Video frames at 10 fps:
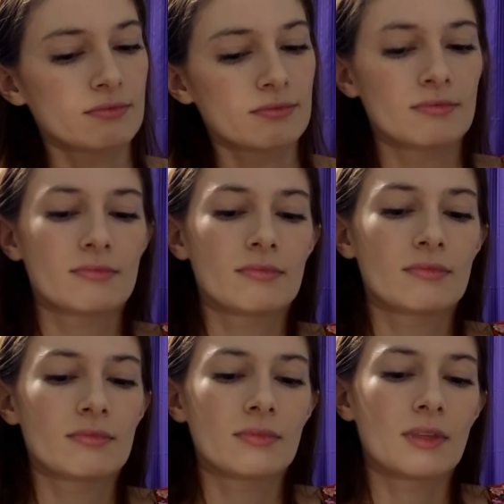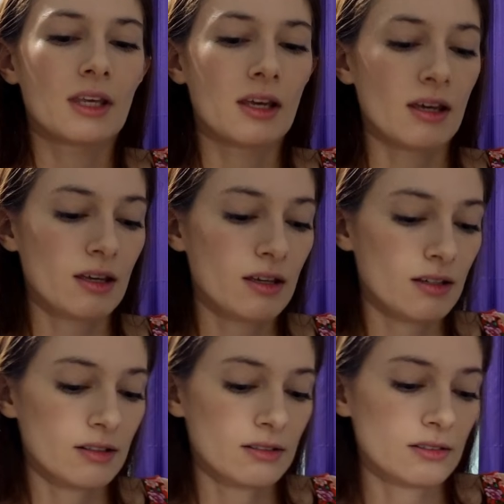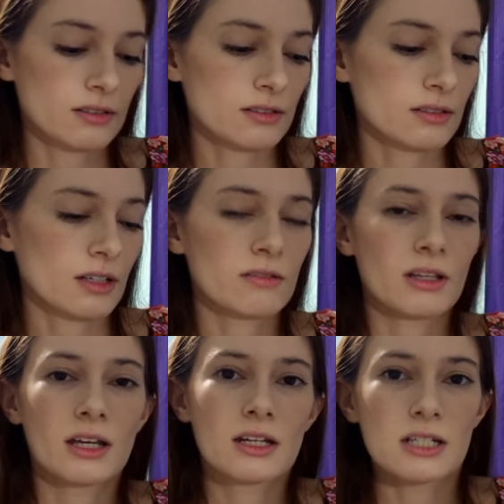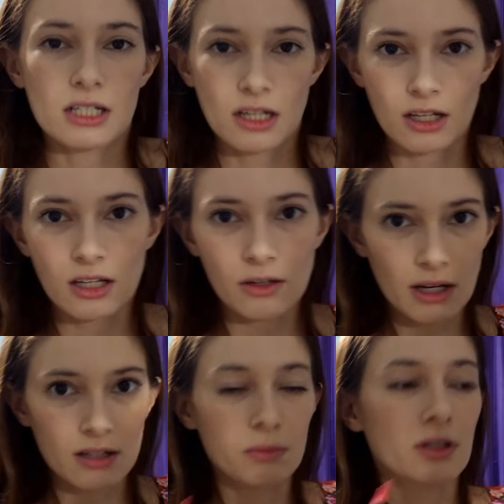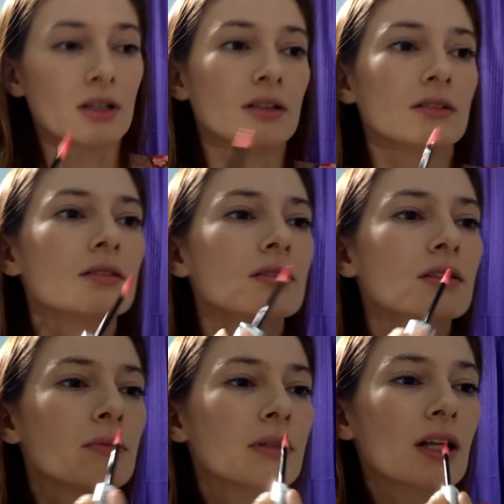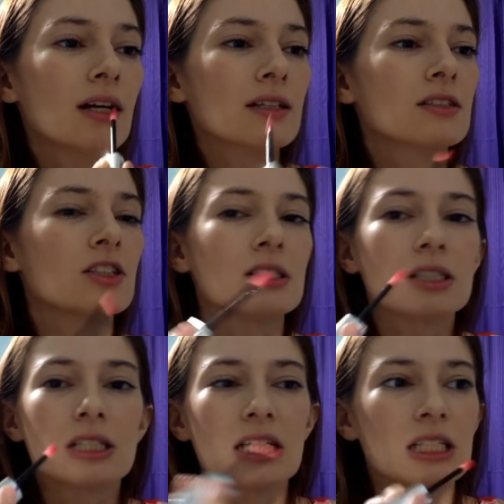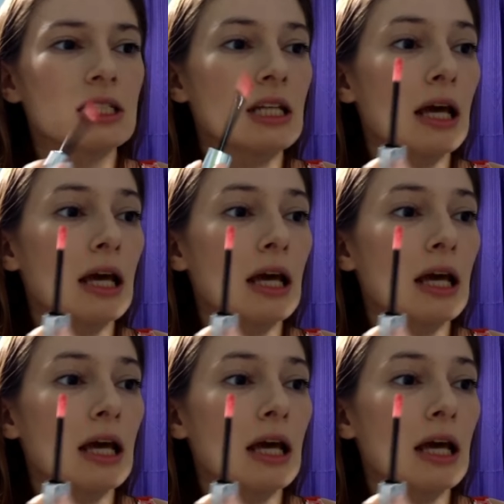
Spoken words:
And I don't think I need to tell you how to put on lip gloss, just stay in the lines.